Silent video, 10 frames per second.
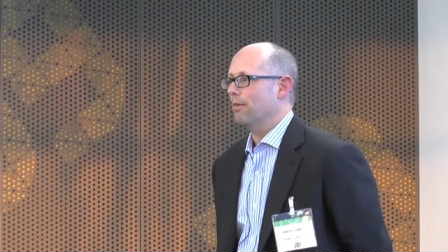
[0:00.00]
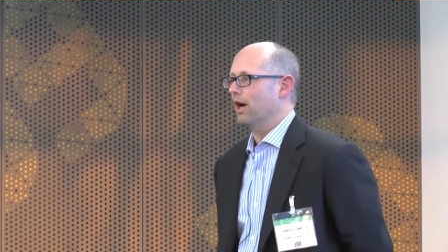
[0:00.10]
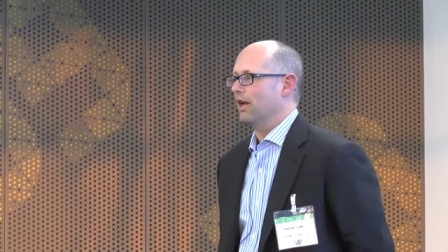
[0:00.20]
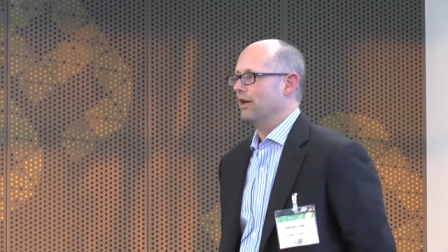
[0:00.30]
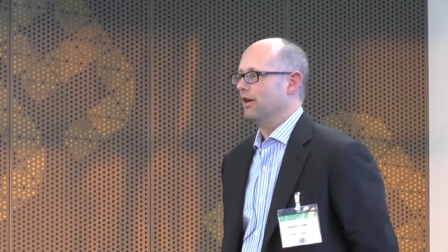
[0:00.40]

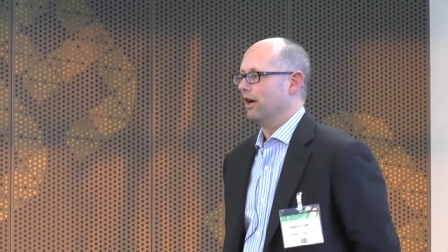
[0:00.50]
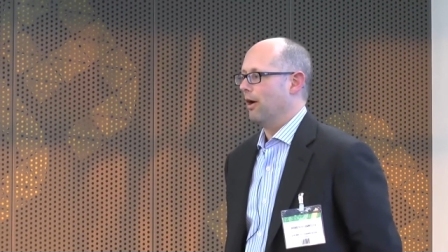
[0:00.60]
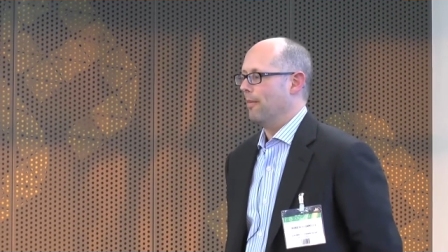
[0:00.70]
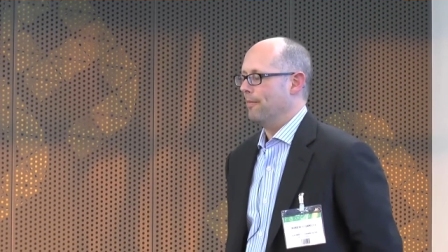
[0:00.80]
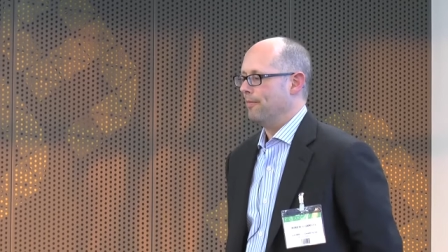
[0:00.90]
But
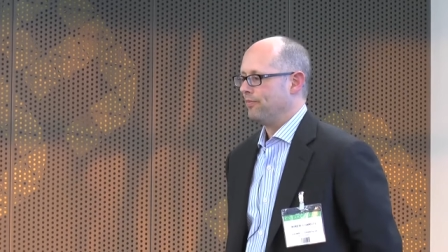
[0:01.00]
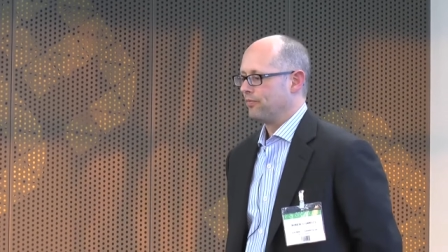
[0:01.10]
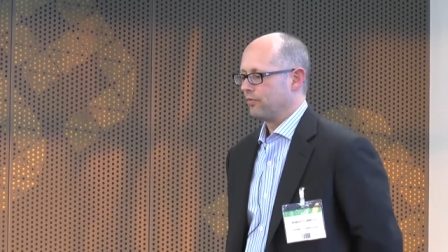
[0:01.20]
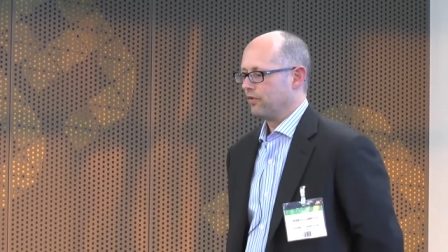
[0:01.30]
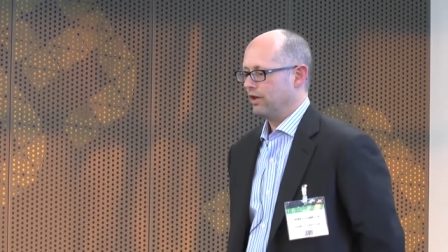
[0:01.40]
um,
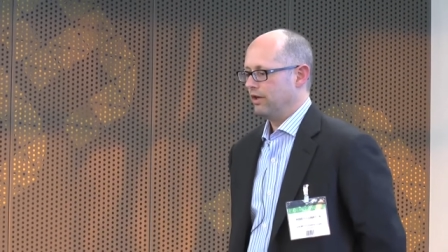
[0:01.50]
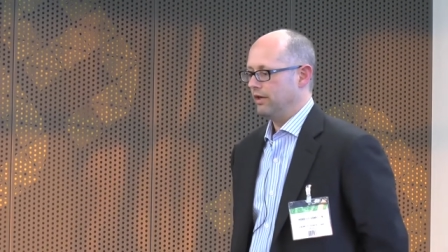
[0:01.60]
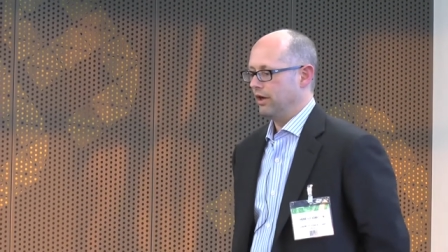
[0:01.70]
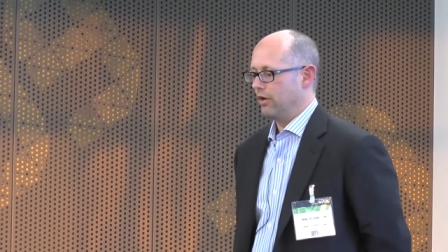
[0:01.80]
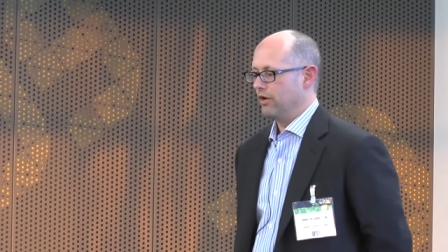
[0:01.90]

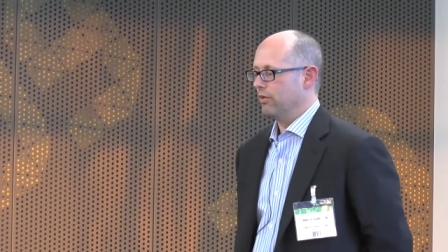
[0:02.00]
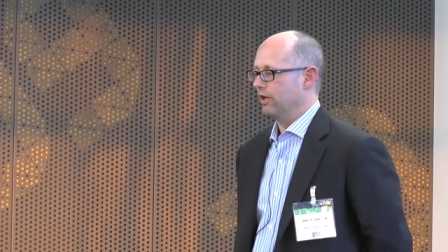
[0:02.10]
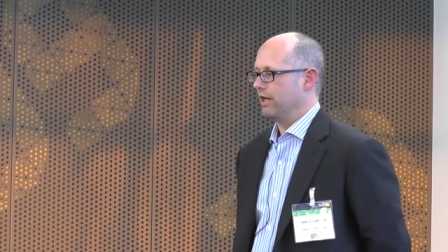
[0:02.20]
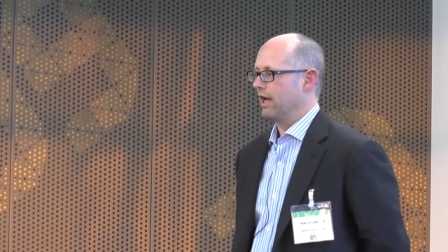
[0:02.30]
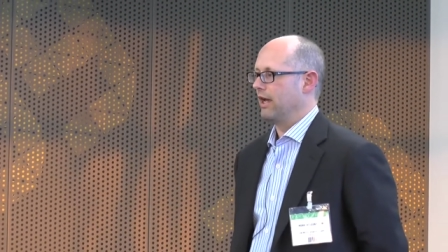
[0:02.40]
you know, you
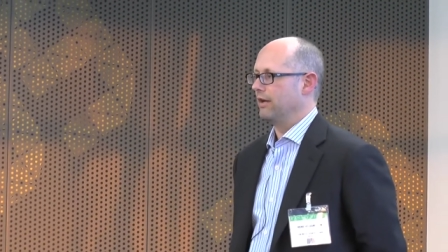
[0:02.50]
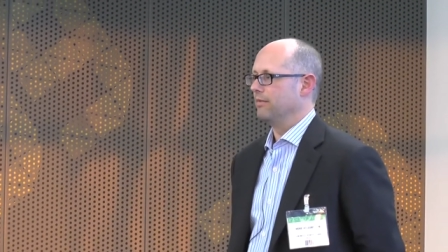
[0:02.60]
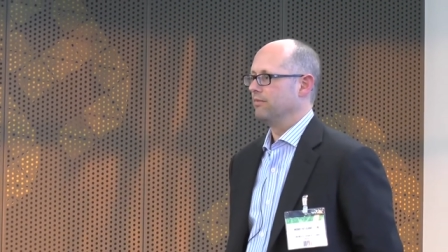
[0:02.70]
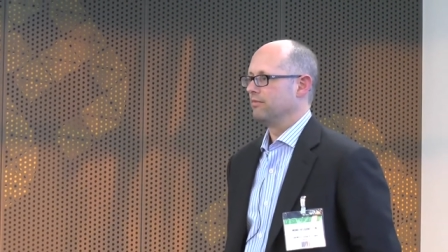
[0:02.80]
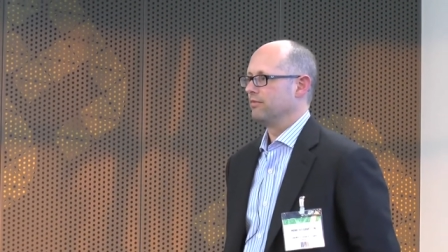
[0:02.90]
really
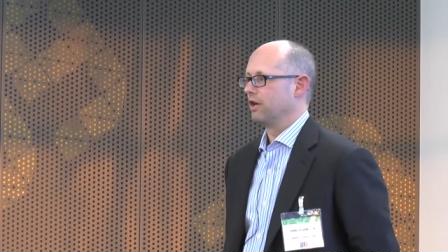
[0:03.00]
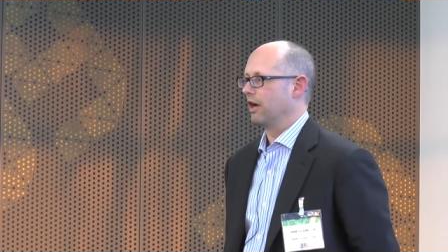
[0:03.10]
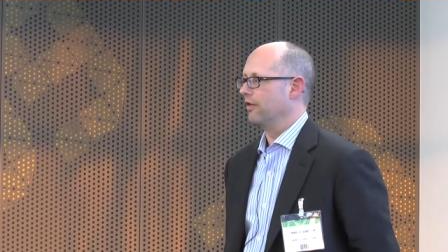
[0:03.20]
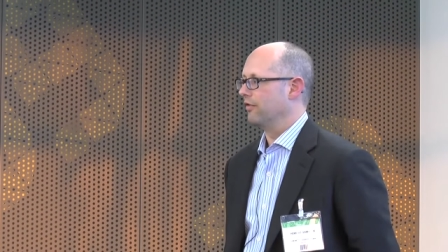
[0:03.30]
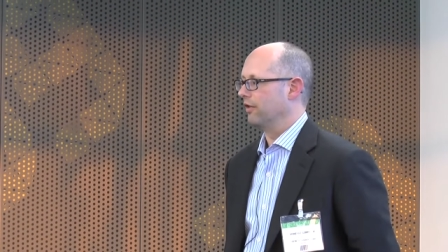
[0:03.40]
can
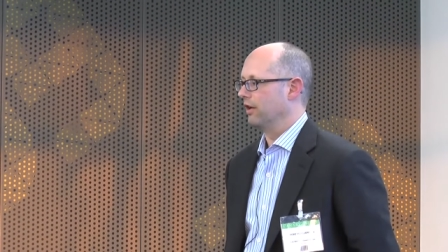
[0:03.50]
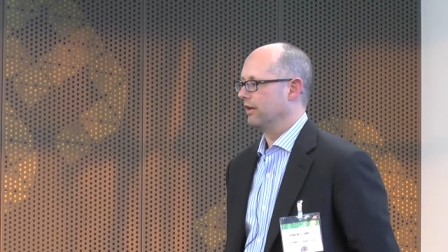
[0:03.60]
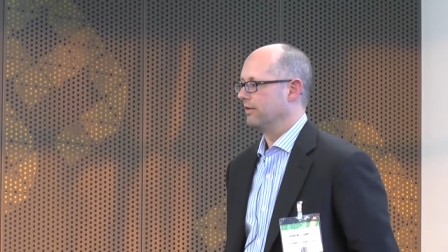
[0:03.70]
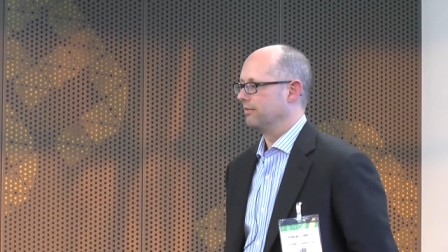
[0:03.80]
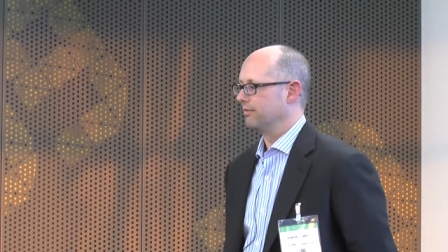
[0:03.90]
kind of
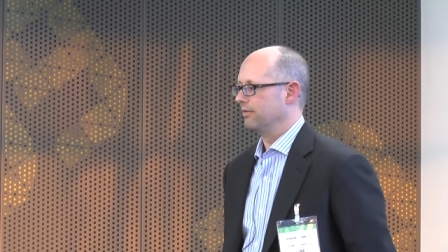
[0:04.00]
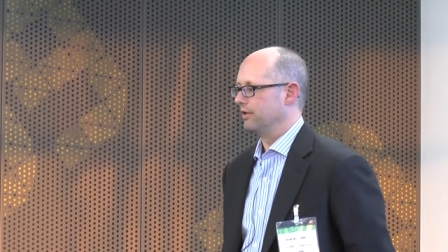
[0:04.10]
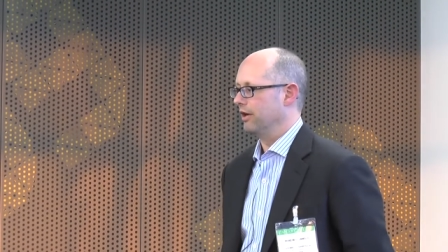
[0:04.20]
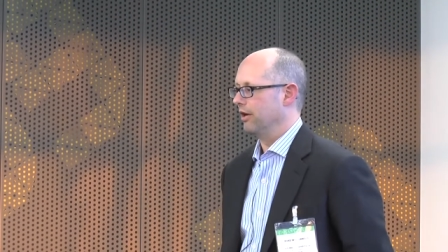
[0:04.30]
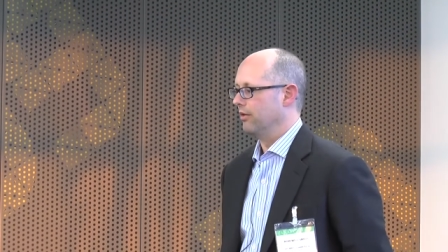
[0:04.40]
like
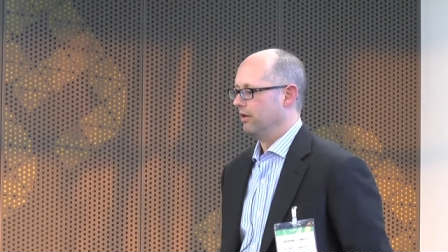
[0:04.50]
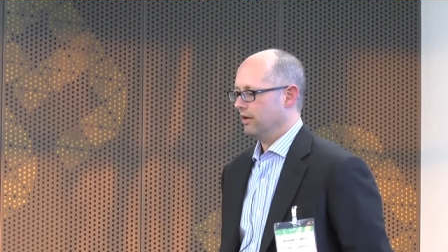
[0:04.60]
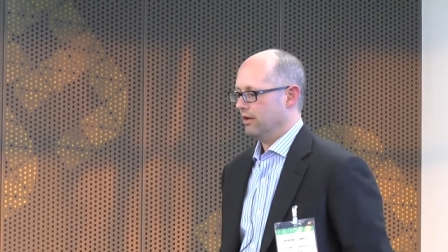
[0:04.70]
you know,